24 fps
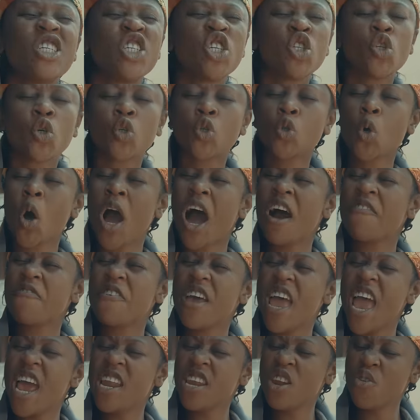She does not have
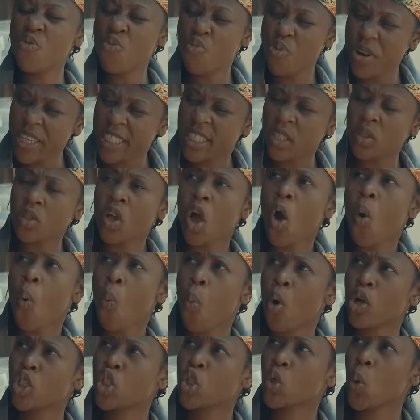any reason
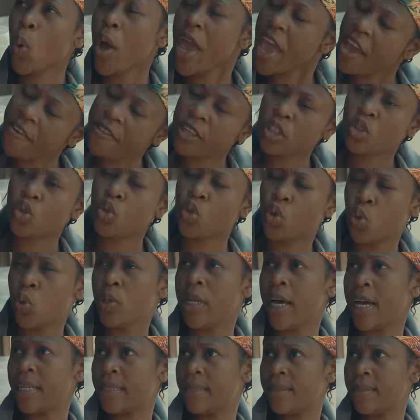whatsoever to do
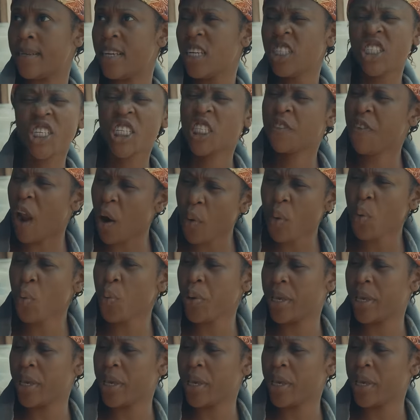that. She's very